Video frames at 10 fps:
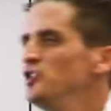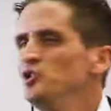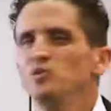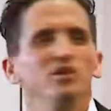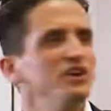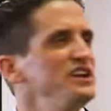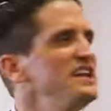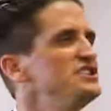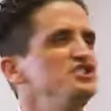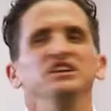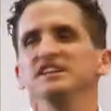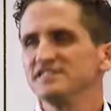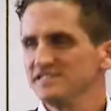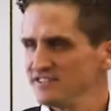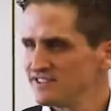who were near
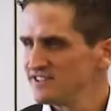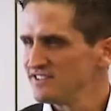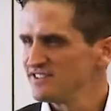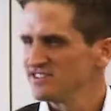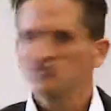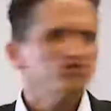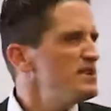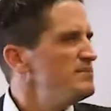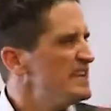geniuses, extremely